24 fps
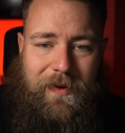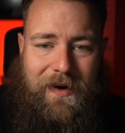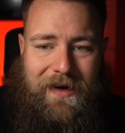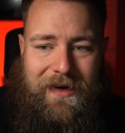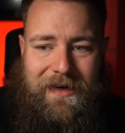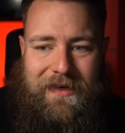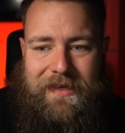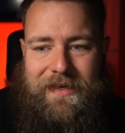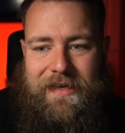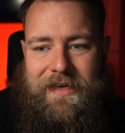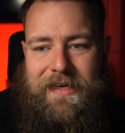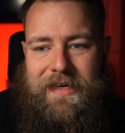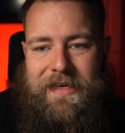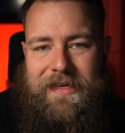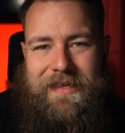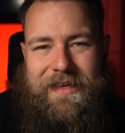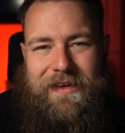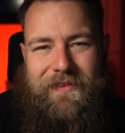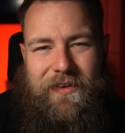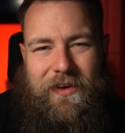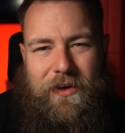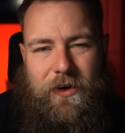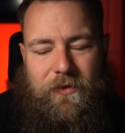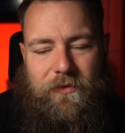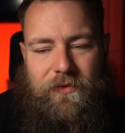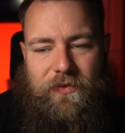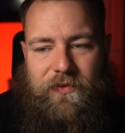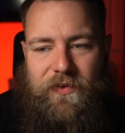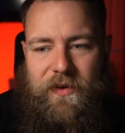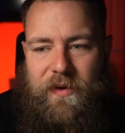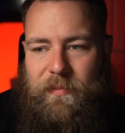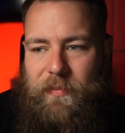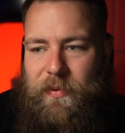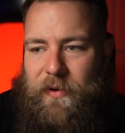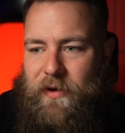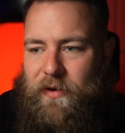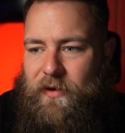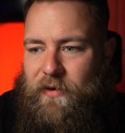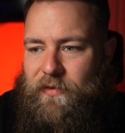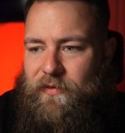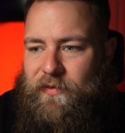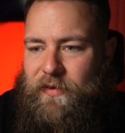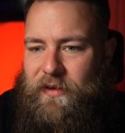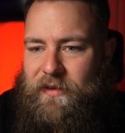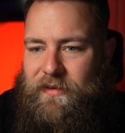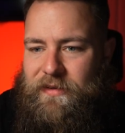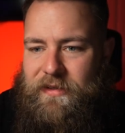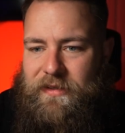But if they don't fit
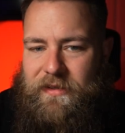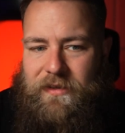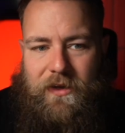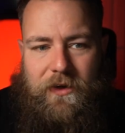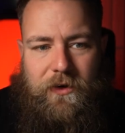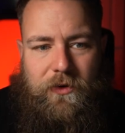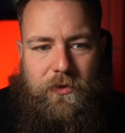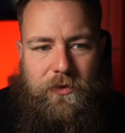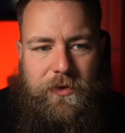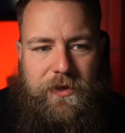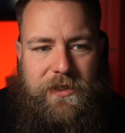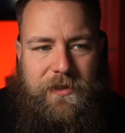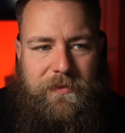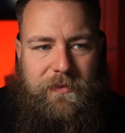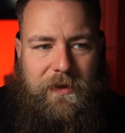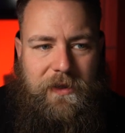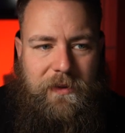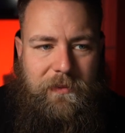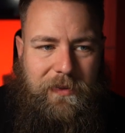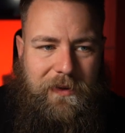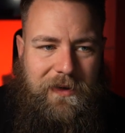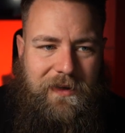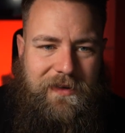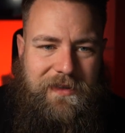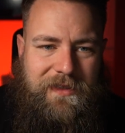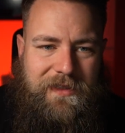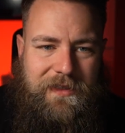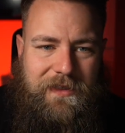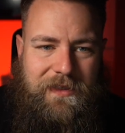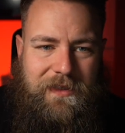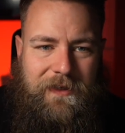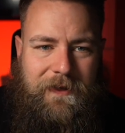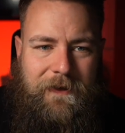perfect, it annoys me. Plus,